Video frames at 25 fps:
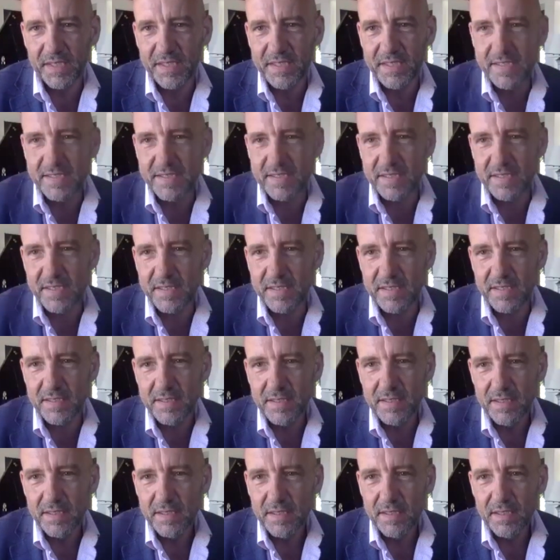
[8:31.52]
Dean,
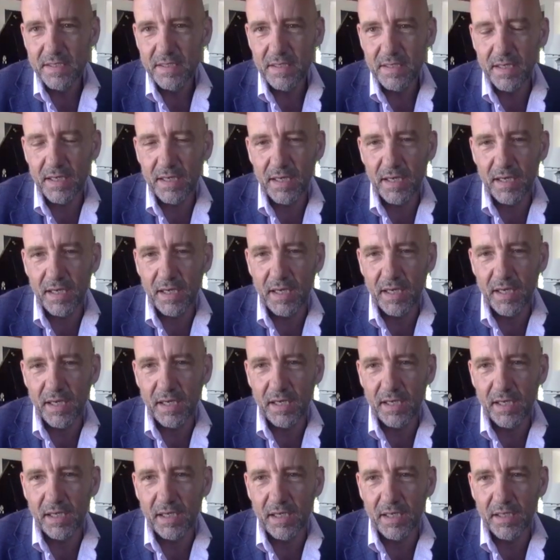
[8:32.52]

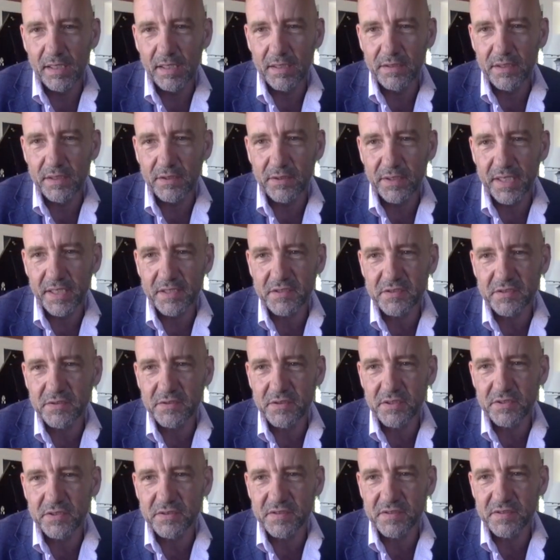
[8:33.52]
the connection
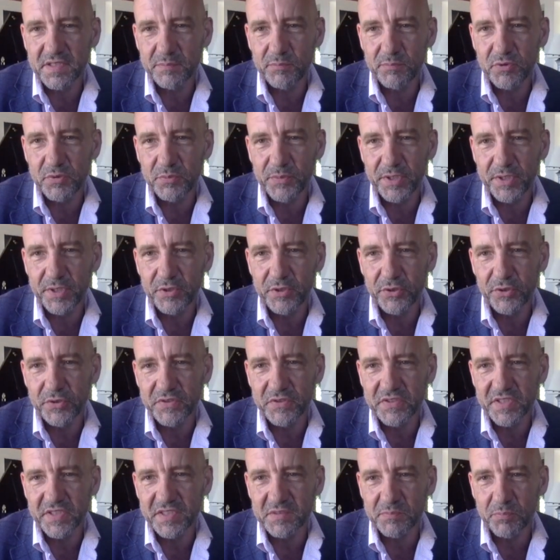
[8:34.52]
doesn't seem to be good,
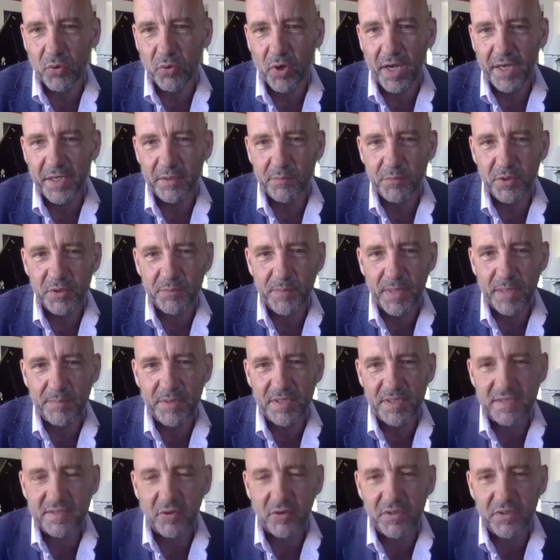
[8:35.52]
says Brian, but maybe
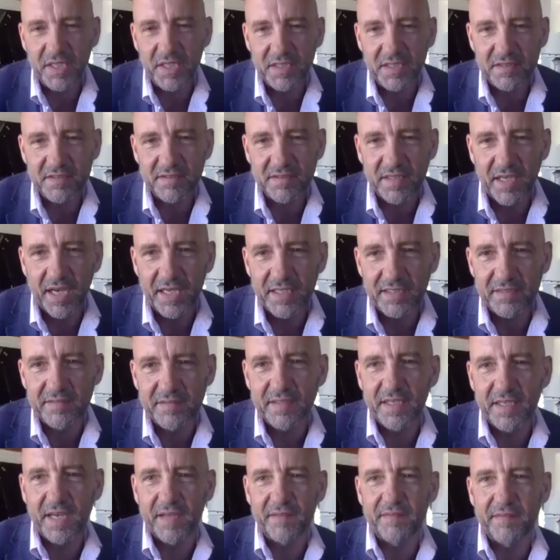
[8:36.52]
it's on his side.
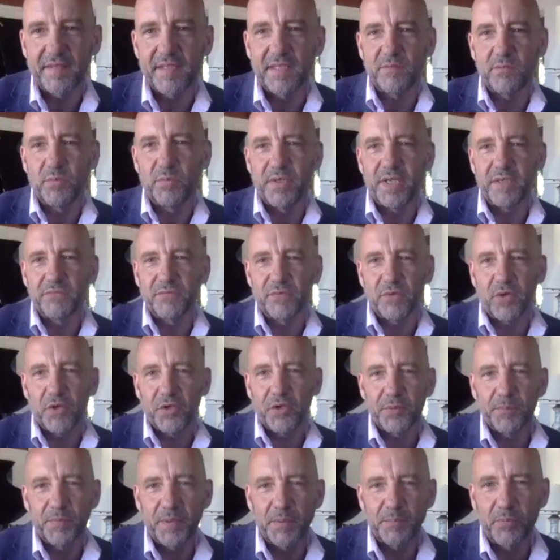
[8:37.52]
I think we have
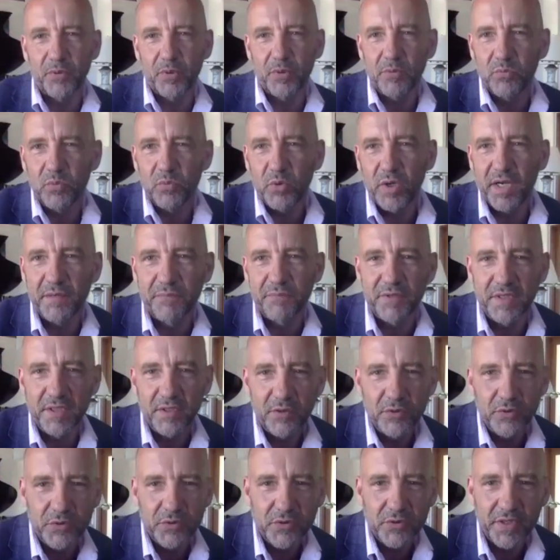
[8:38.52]
other people who are having a
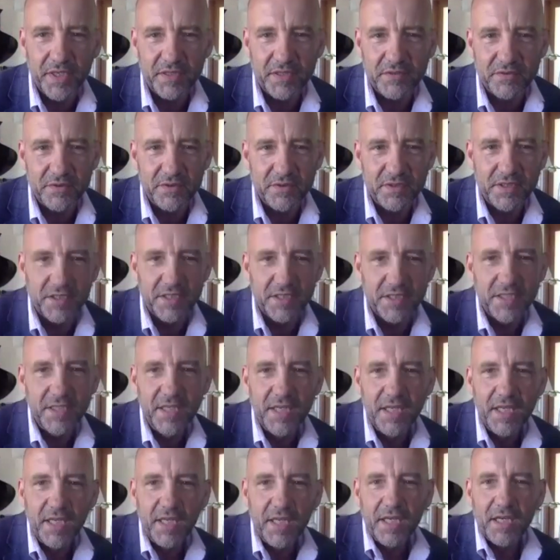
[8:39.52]
good connection here.
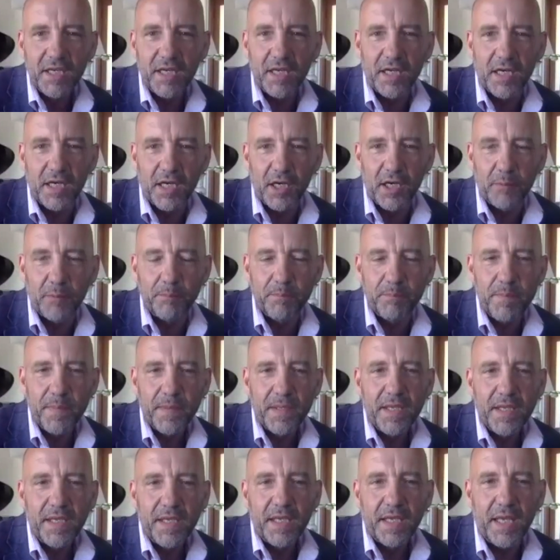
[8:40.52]

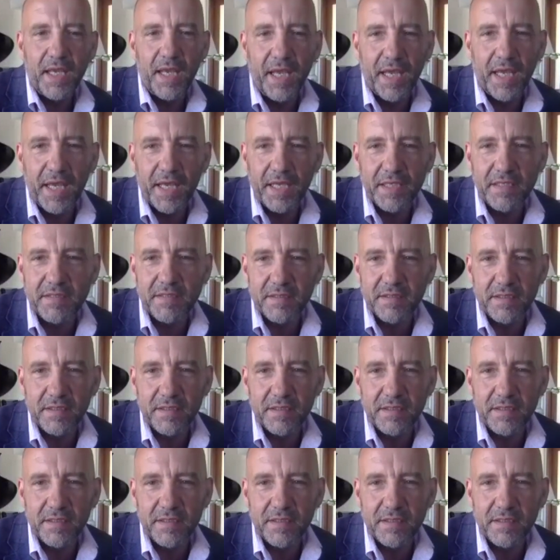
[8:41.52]
And